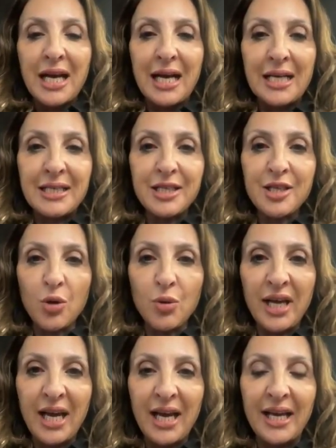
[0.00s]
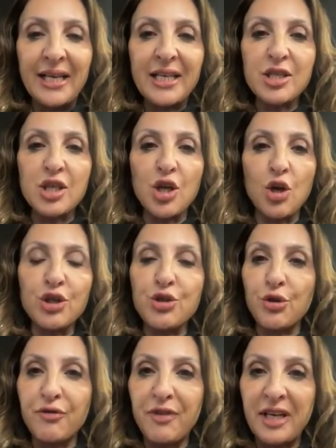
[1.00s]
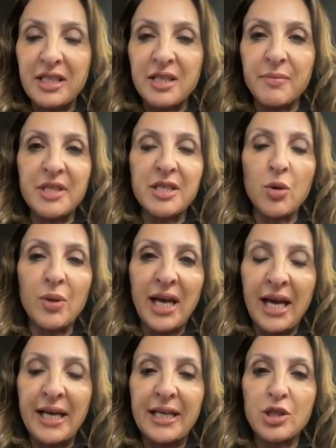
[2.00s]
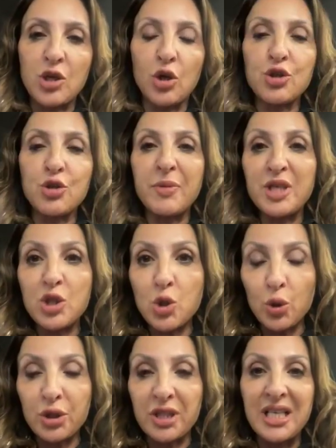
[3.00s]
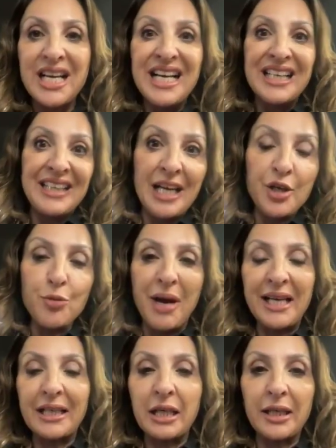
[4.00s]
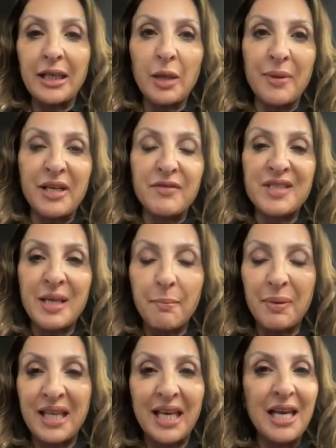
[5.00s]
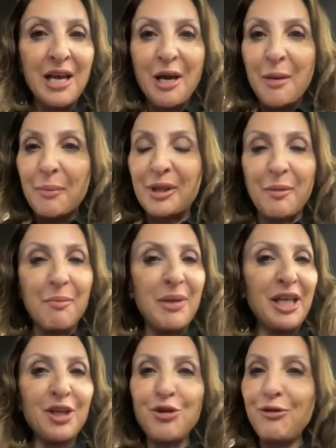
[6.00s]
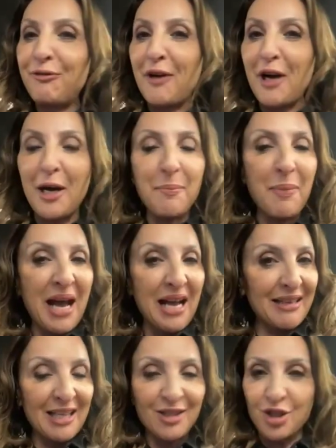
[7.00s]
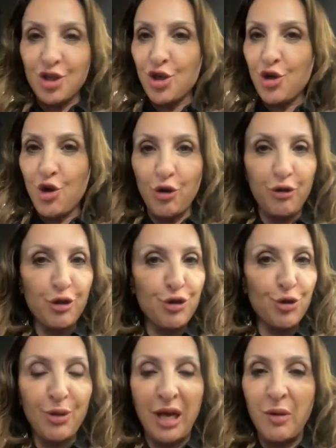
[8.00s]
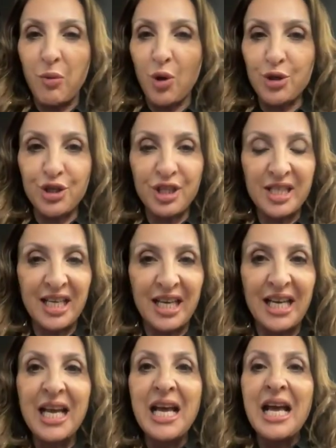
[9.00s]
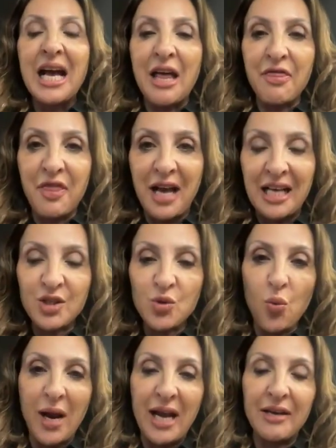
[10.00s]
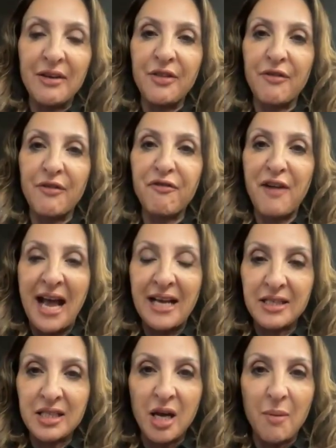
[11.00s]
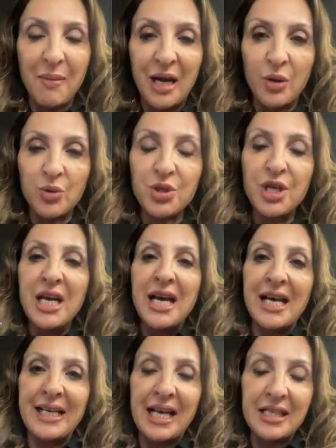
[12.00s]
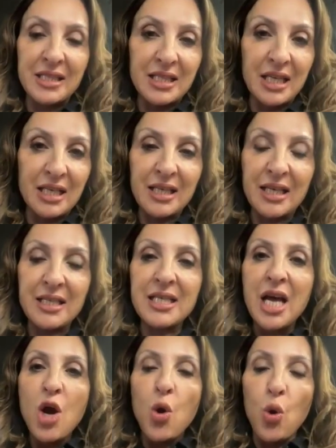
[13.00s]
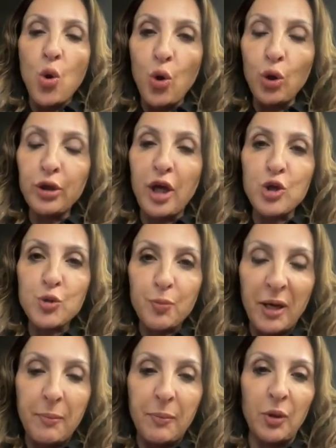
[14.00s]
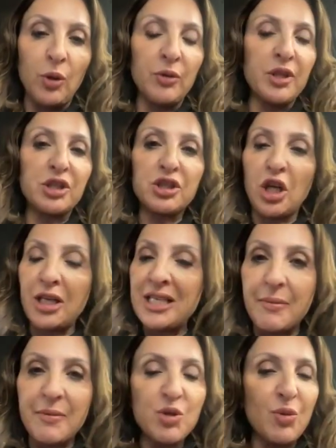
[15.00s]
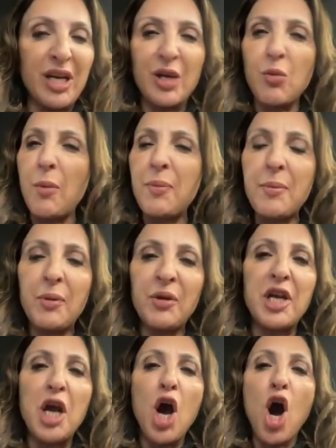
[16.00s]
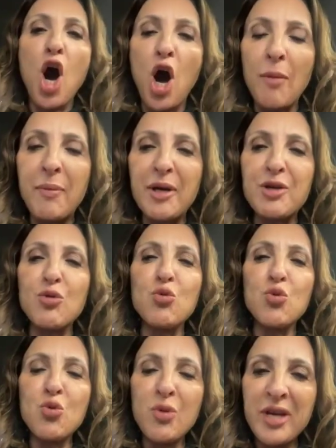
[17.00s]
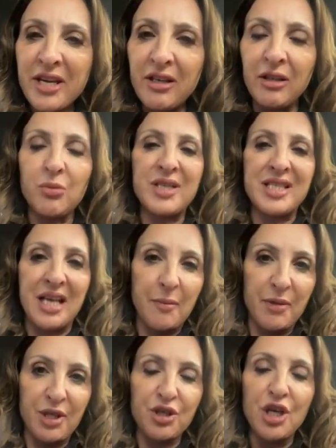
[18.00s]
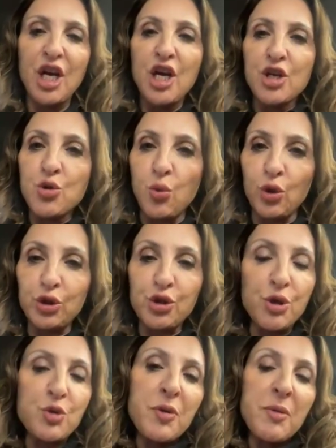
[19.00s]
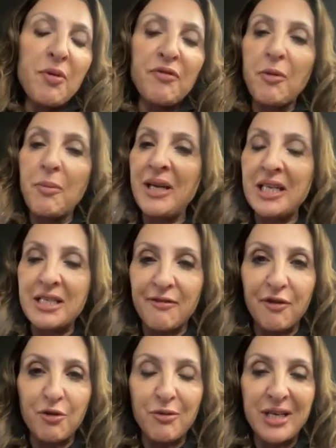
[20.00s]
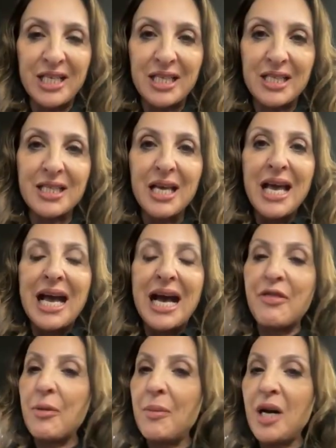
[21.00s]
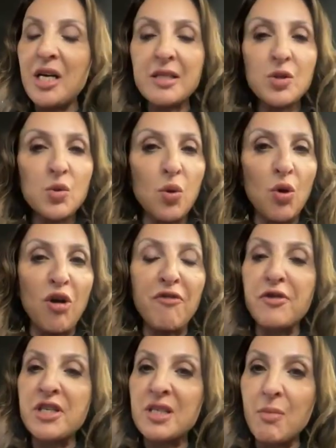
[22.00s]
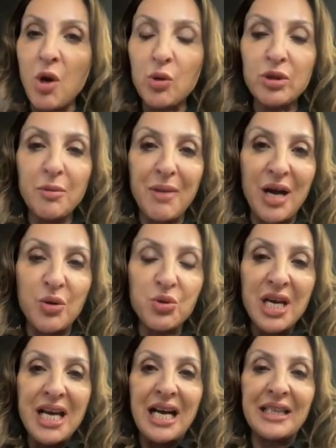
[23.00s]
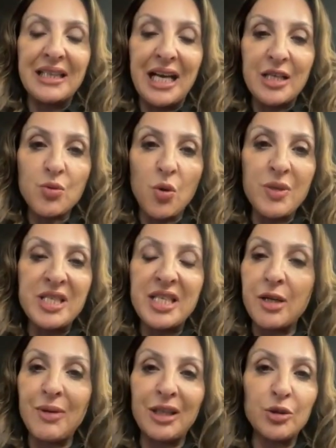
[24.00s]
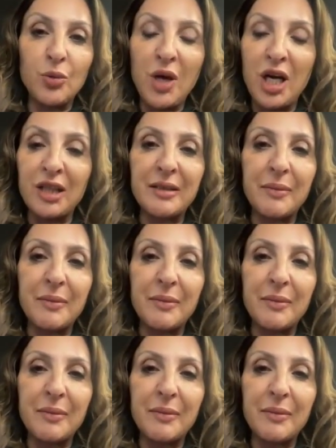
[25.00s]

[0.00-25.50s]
And it's okay as long as you're the victim. It's okay as long as you've been slaughtered. Then you might get a little bit of sympathy. But the minute you fight back, that's not the Jew they want to see. And that's when the fangs come out against us. And all those people that started demonstrating were people that harbored real resentment towards Jewish people for many different reasons. And the masks were off, we smoked them out, and that's what we're seeing around the world.